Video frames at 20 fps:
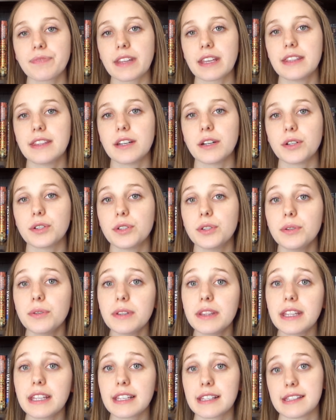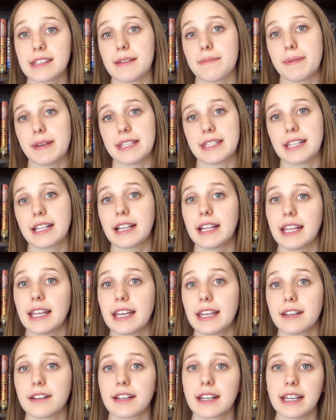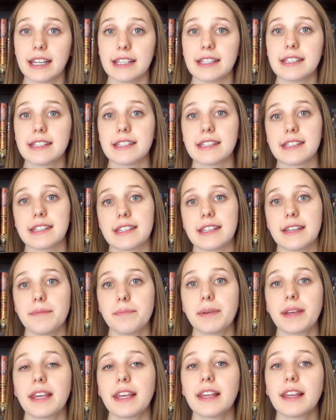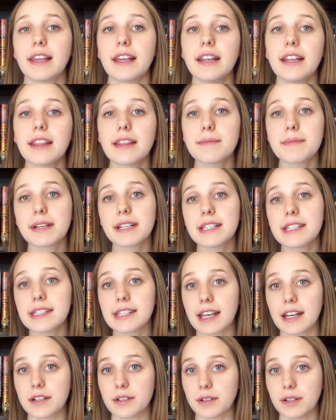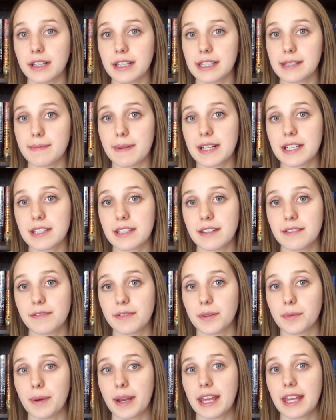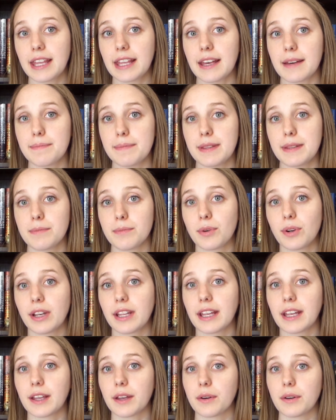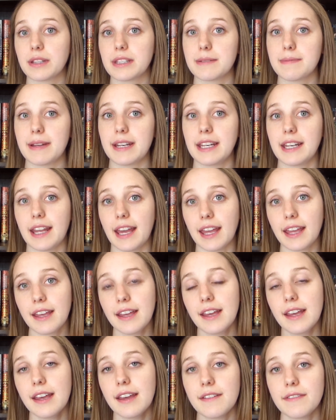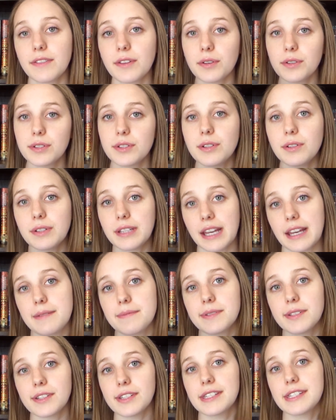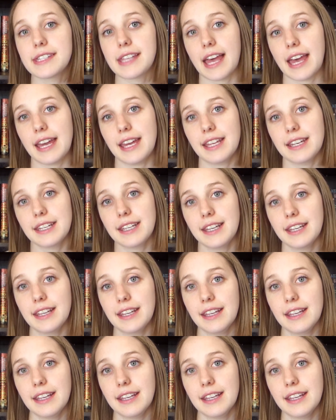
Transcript: And there are 2 things that basically get your kids to sleep. Getting them on a schedule, especially for waking up in the morning and going to bed at night. Those 2 times are set,